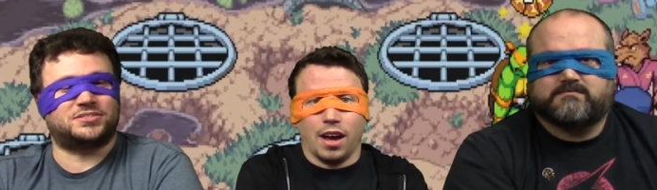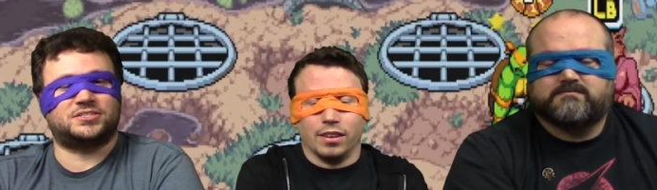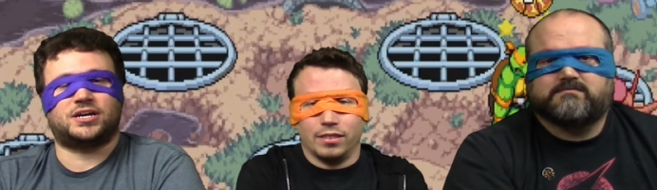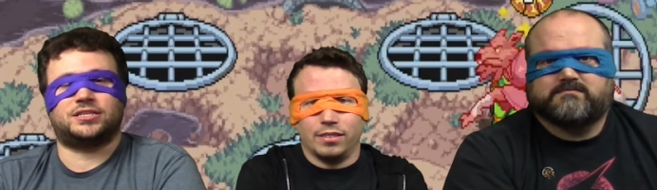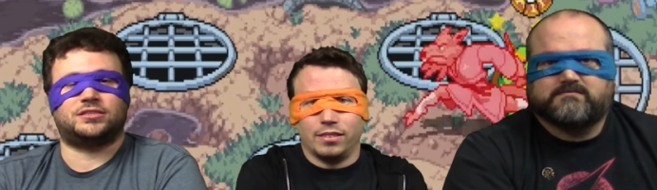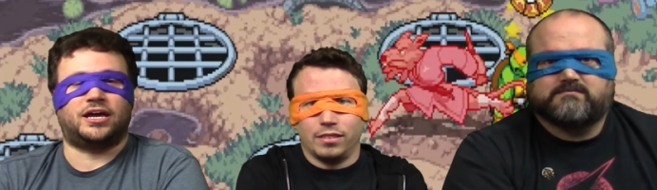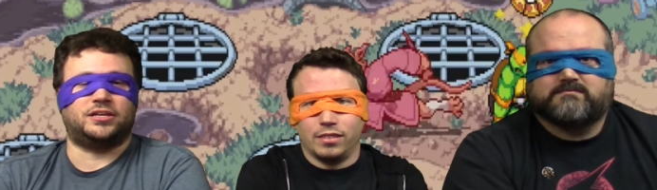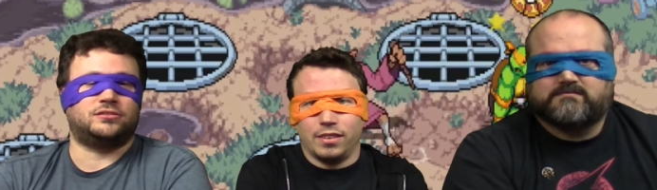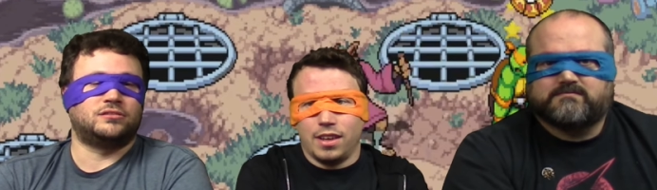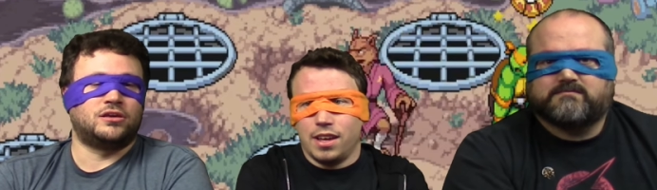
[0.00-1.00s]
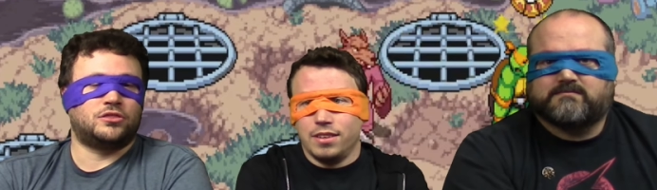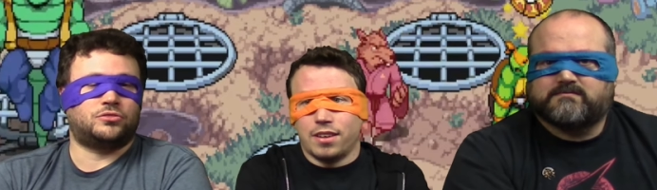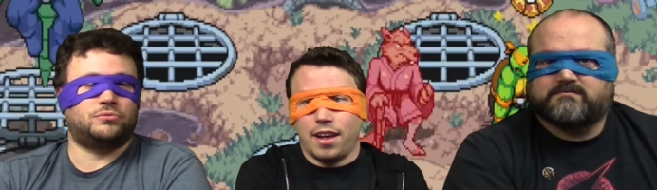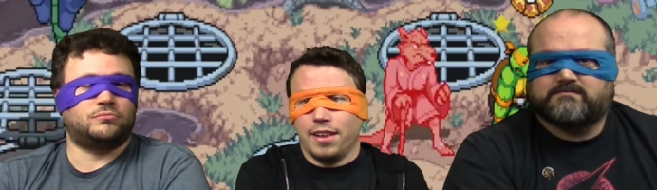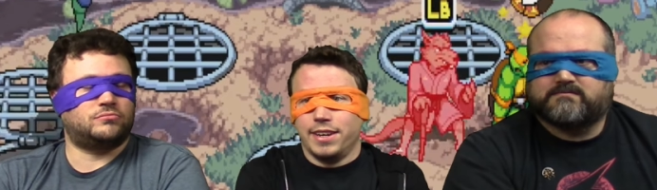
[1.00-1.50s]
Speaker 1: yeah. he's got like
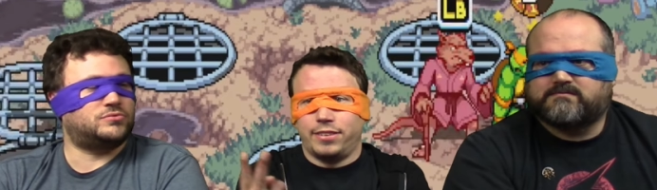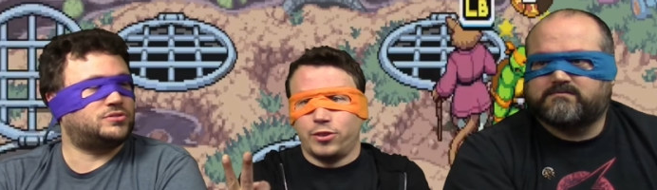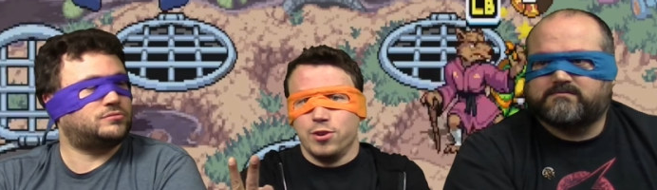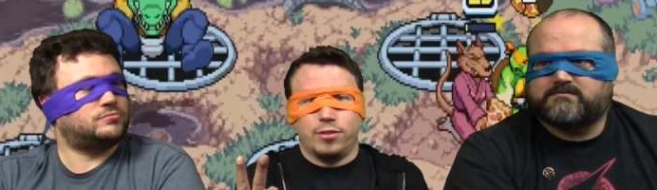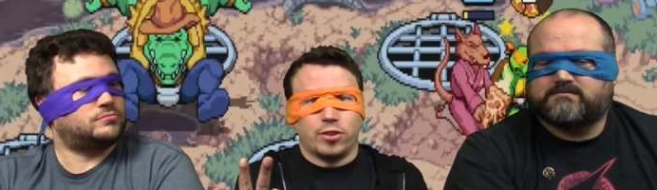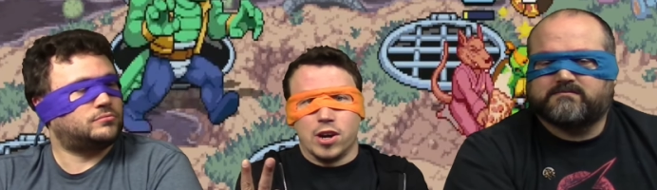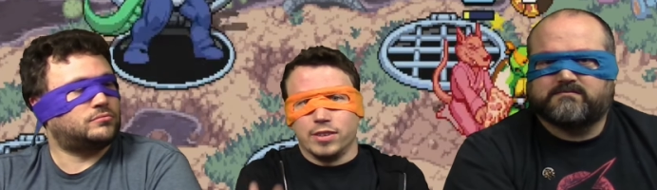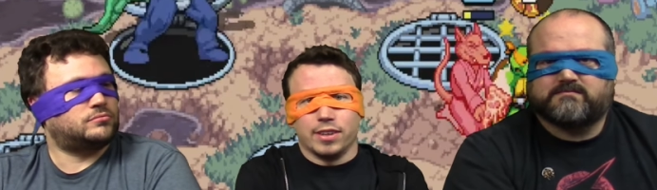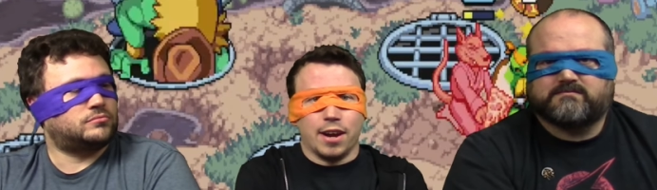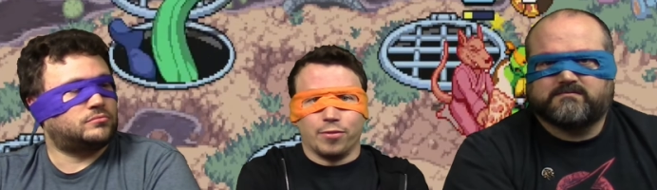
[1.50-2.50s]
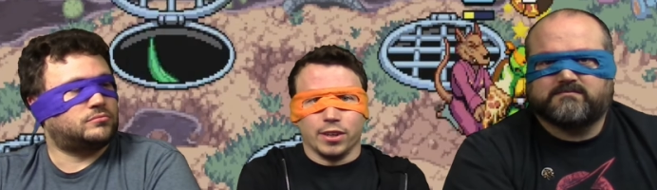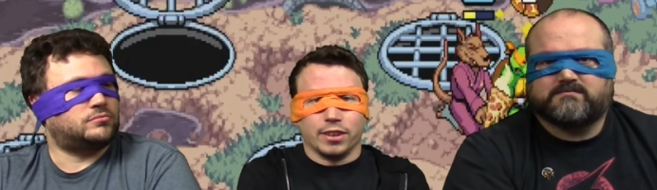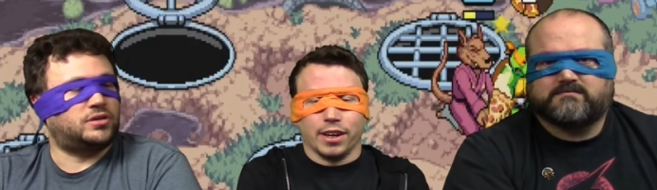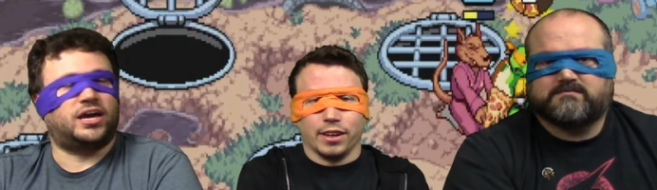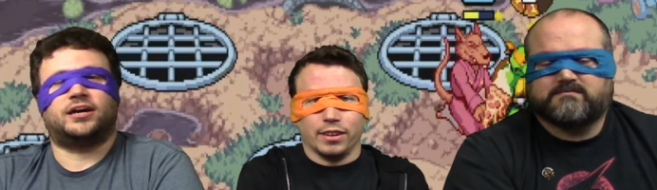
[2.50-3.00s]
Speaker 2: he's at least two stars in
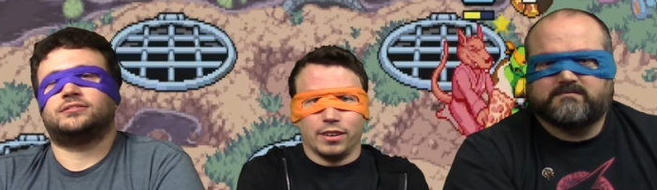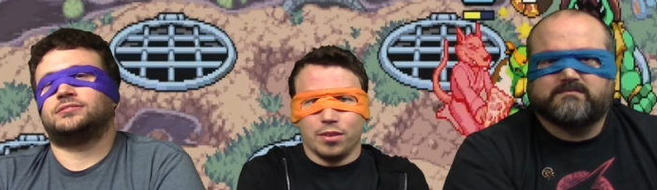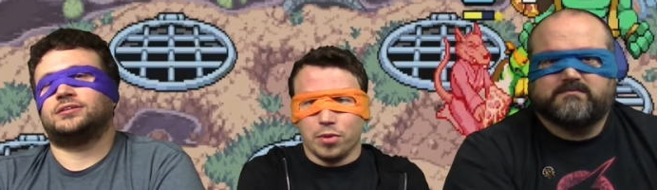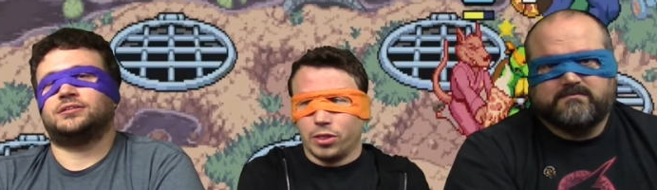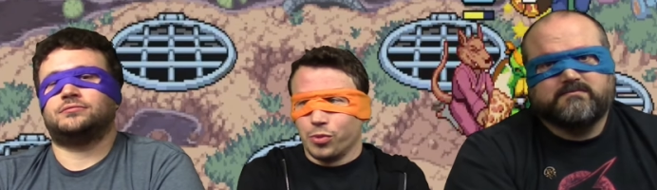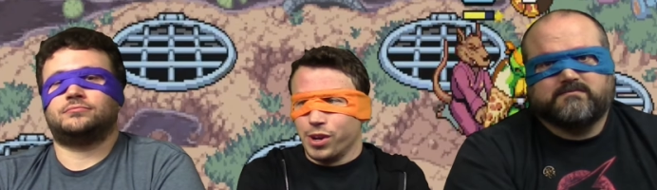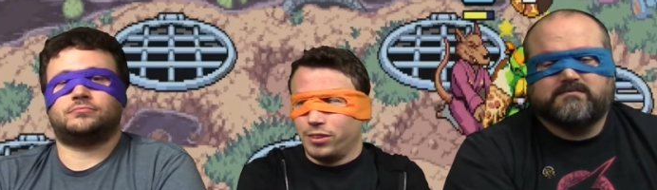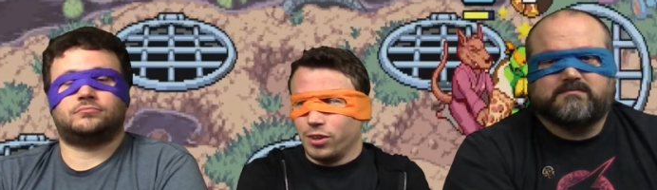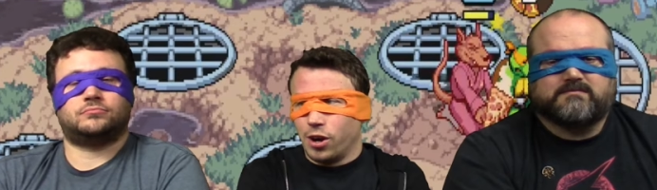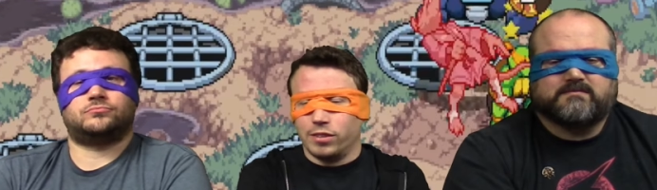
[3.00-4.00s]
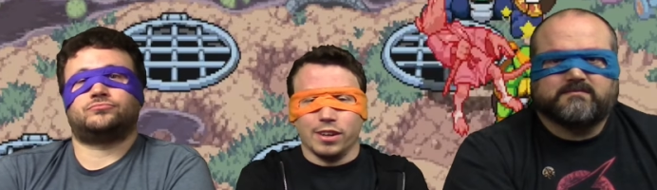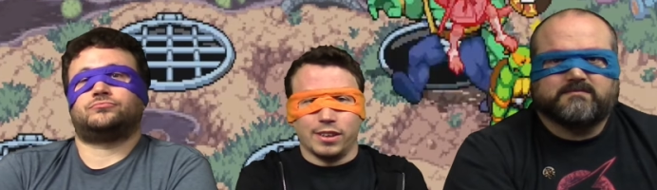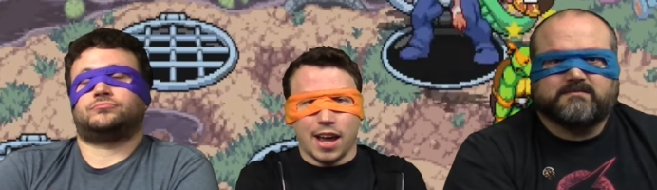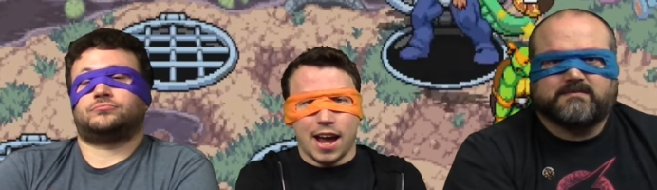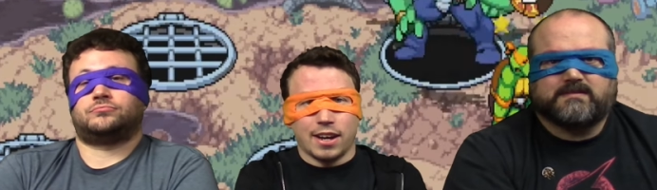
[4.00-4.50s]
everything. Yeah, but three stars in
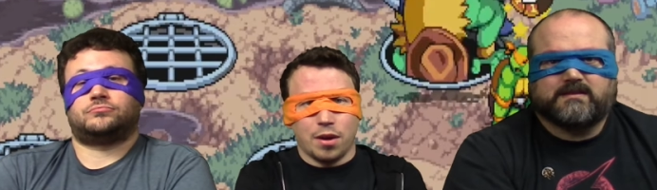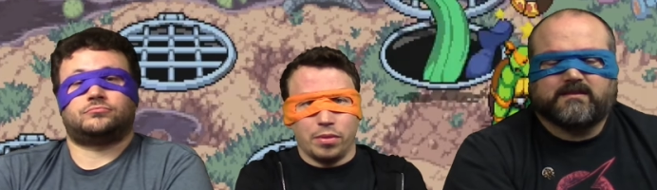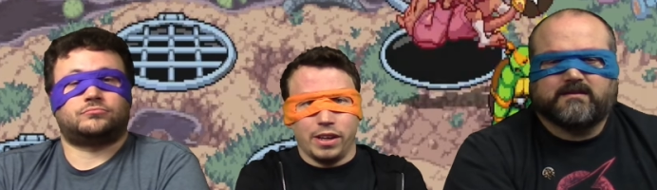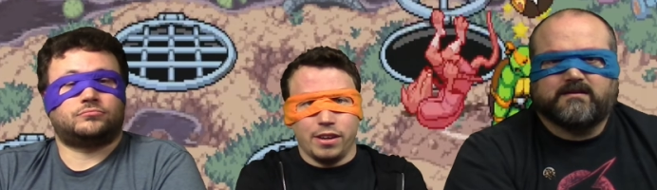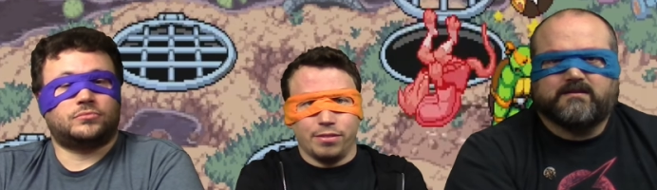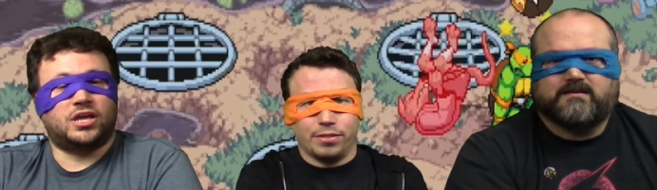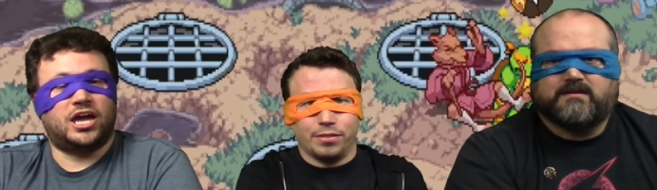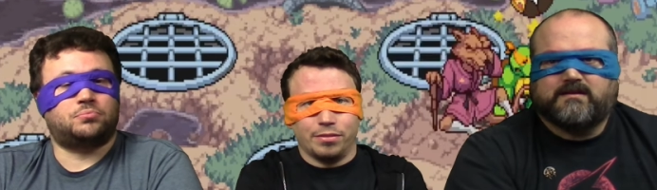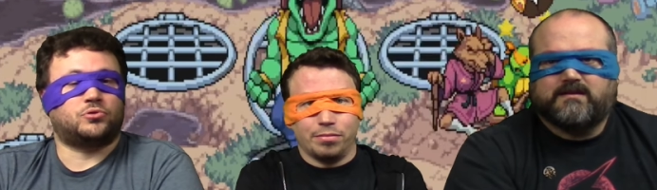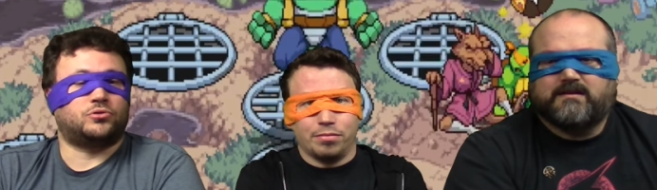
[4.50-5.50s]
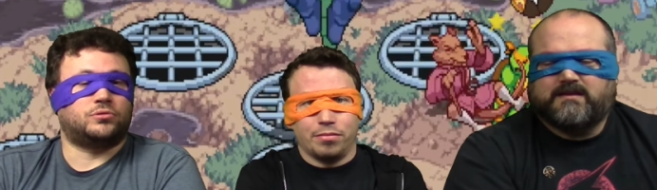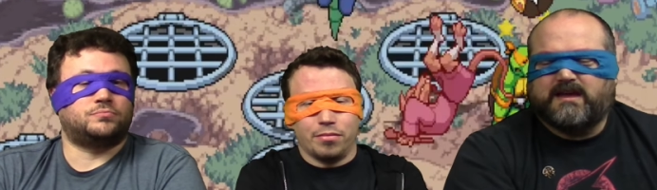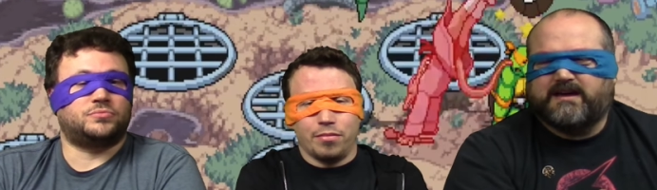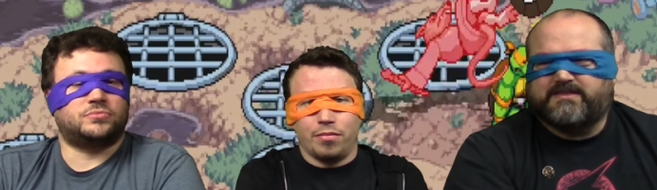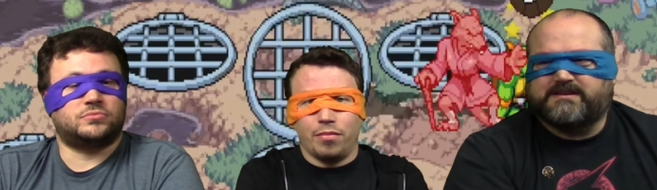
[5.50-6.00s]
attack, I believe. April.
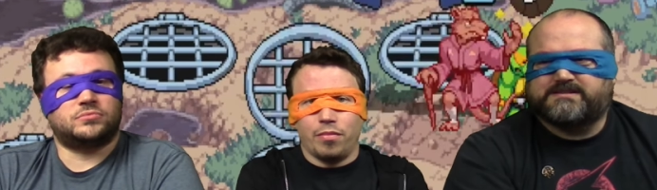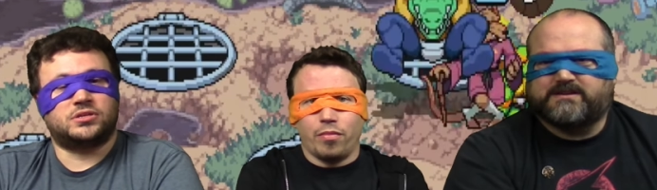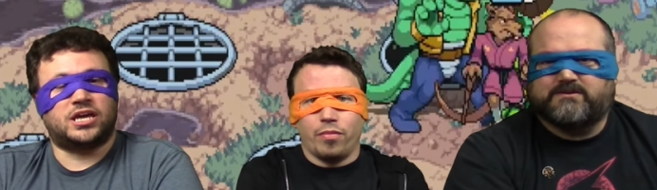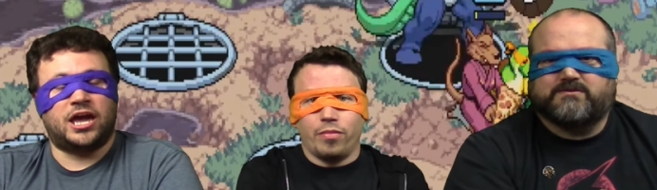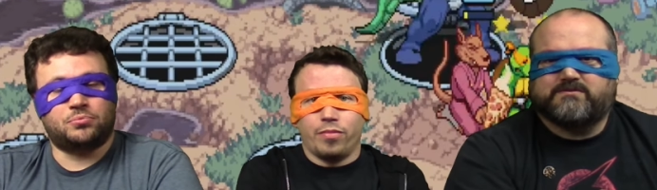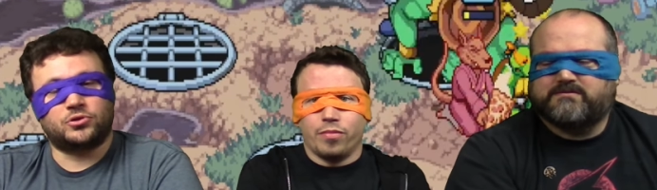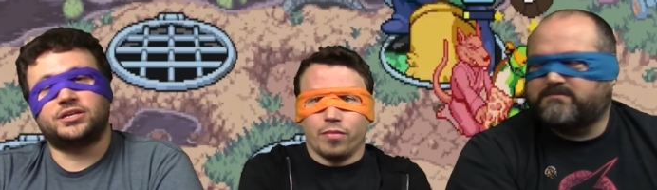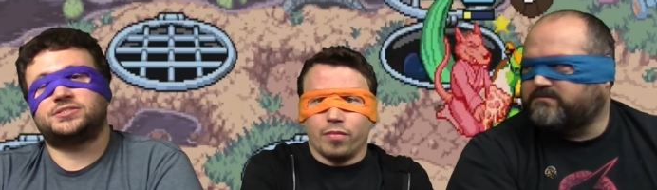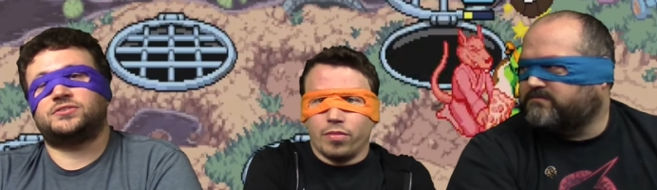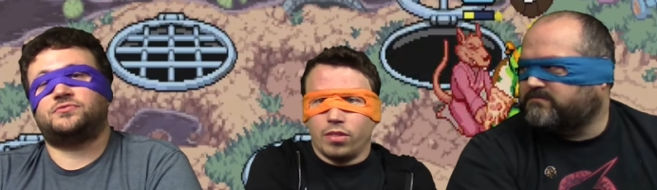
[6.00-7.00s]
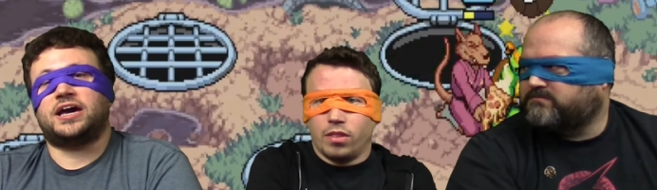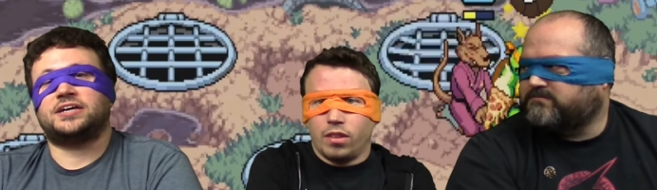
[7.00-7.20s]
Yeah, I
Speaker 1: think so. April is the